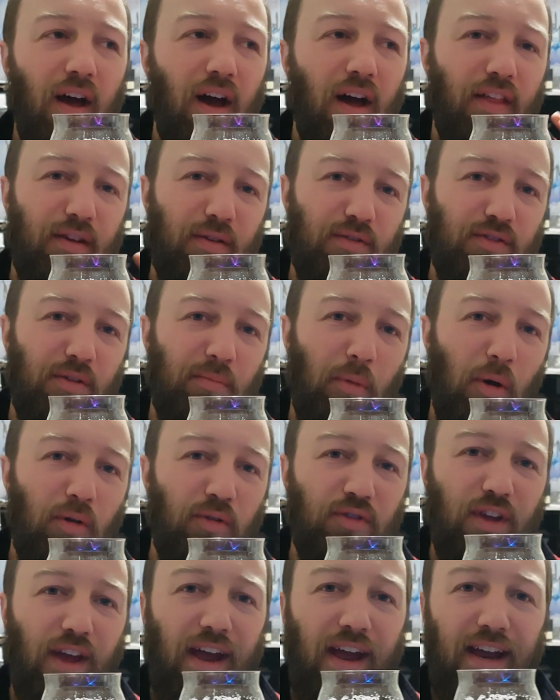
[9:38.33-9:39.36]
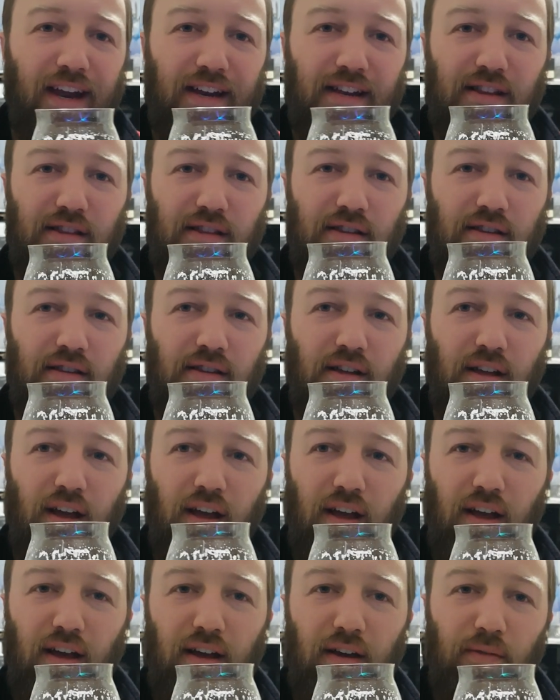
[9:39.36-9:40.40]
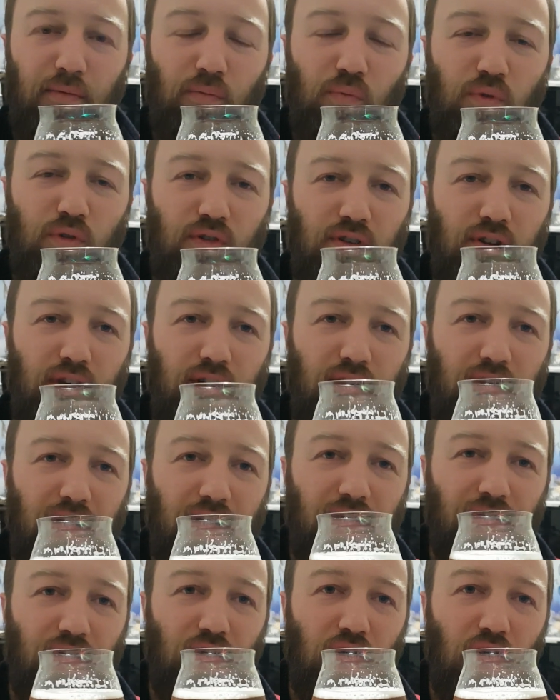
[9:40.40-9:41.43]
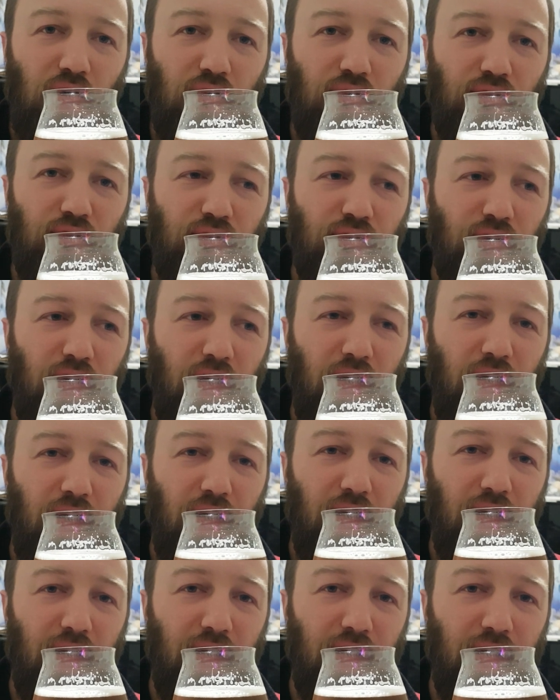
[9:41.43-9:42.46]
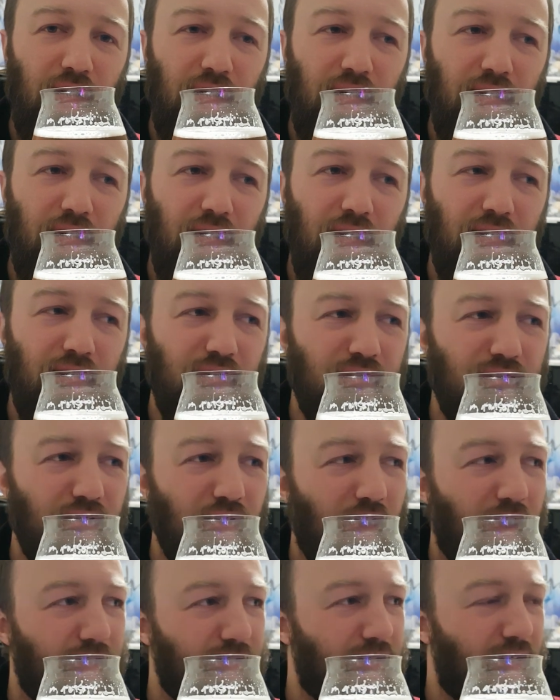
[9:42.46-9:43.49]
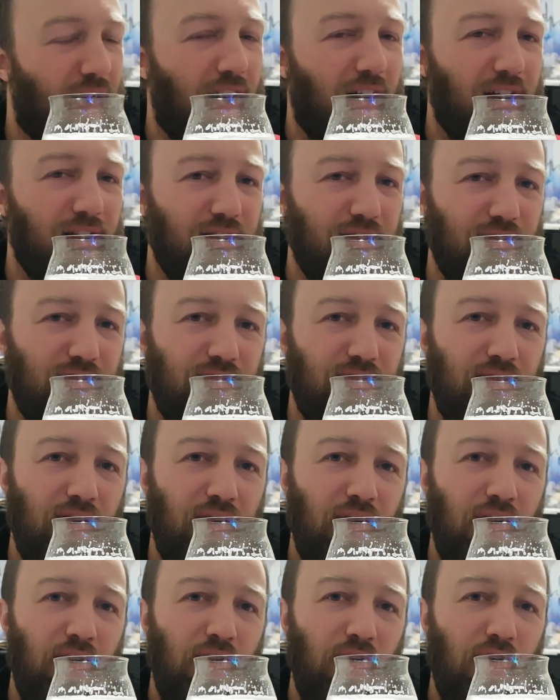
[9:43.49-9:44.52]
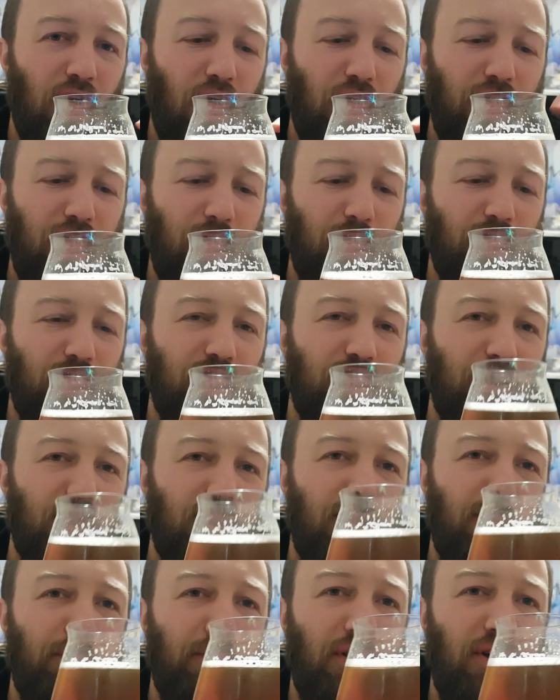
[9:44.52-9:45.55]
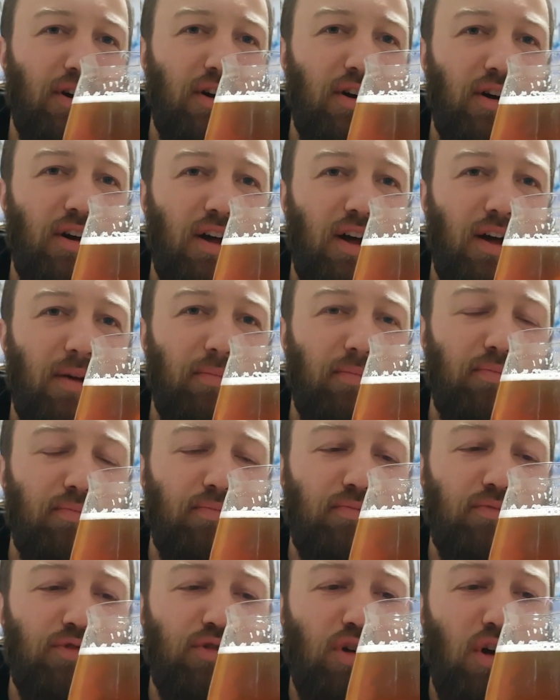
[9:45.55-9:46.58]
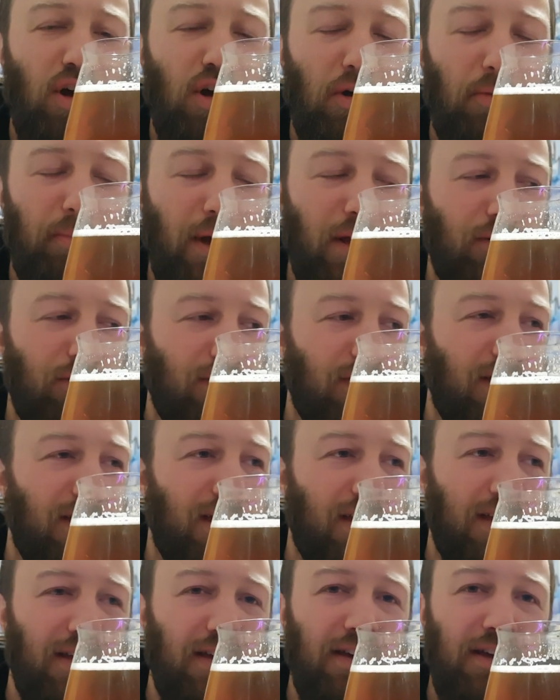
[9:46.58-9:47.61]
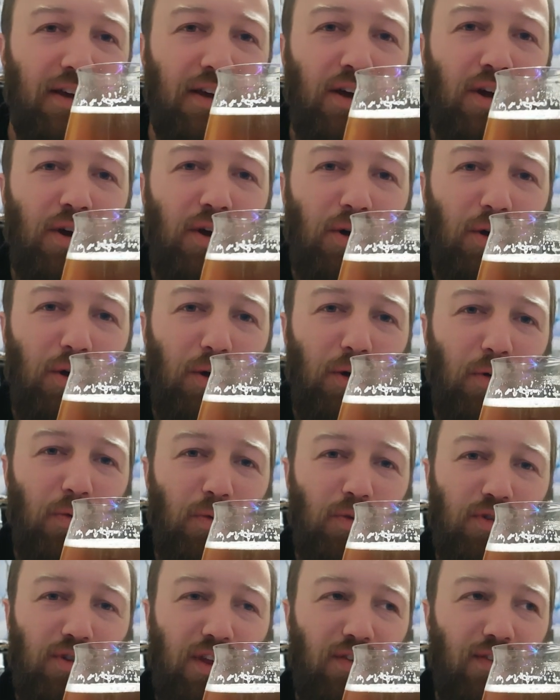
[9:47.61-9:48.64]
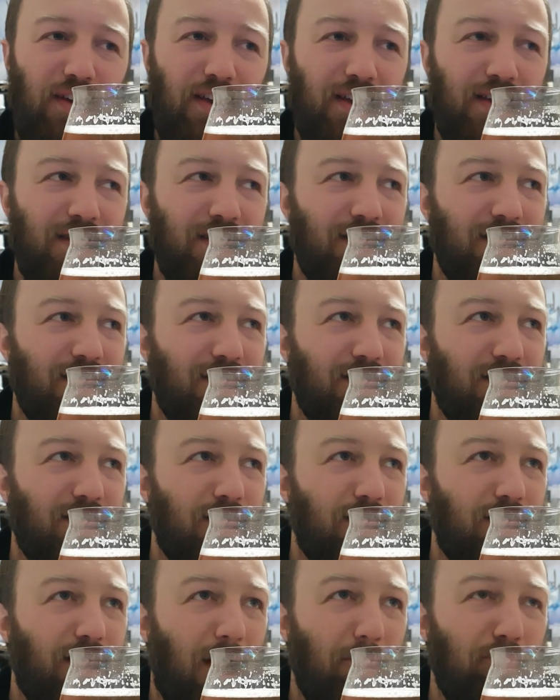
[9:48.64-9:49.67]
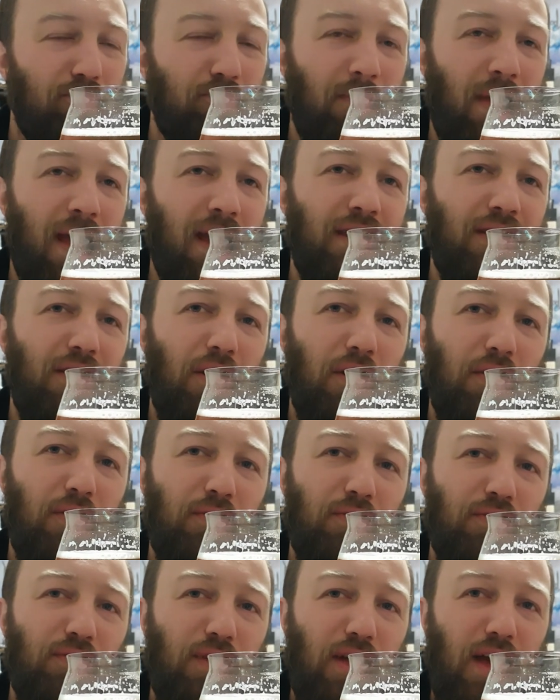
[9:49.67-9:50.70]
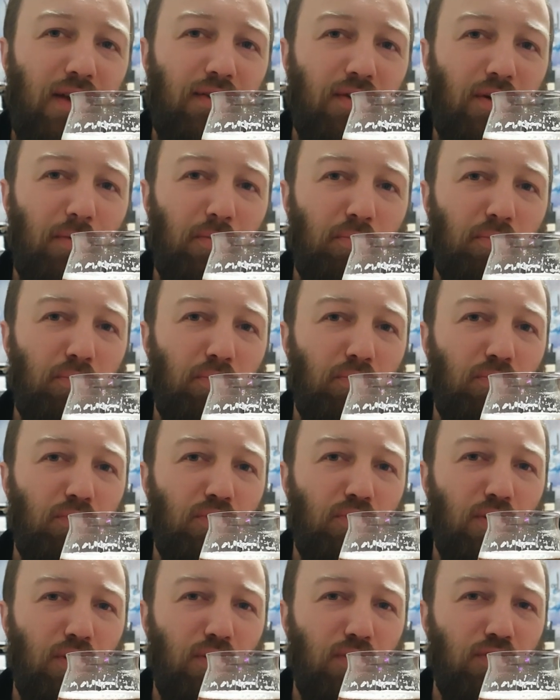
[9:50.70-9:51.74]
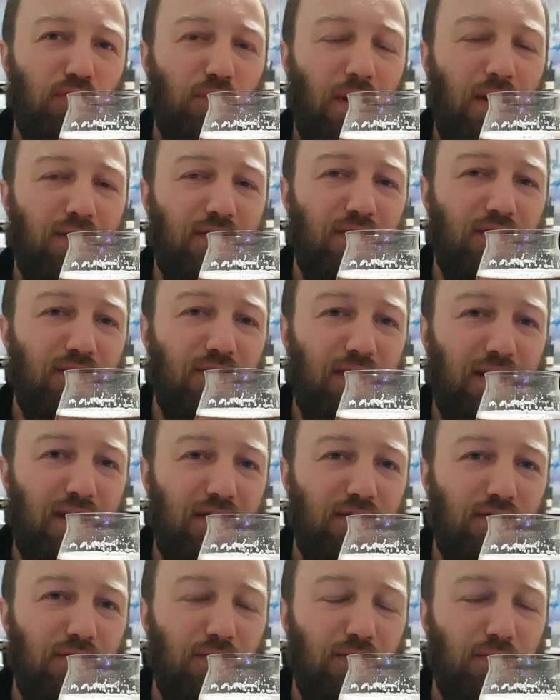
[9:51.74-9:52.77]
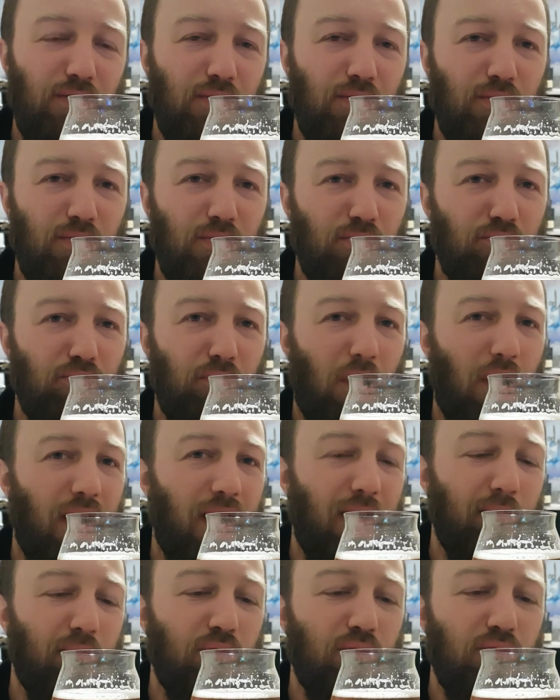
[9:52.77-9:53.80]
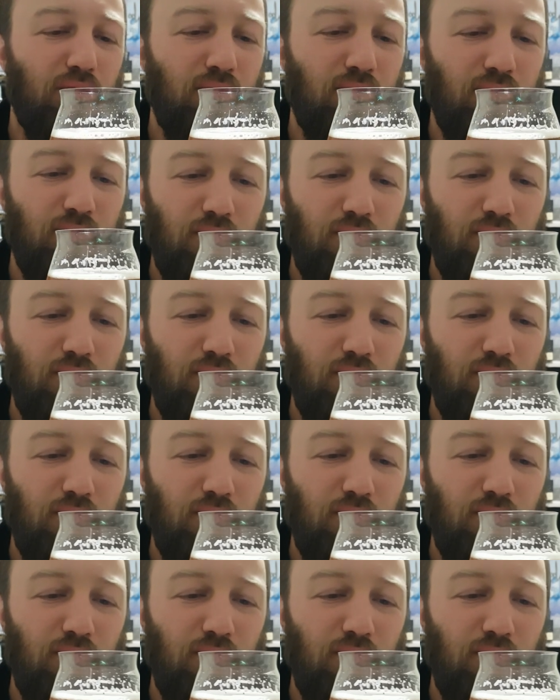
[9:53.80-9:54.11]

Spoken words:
think it was the mosaic was giving off and the slight tartness. I think there's still a bit of dry hop matter in here. Was giving that mango flavour, sort of transitioning into pineapple.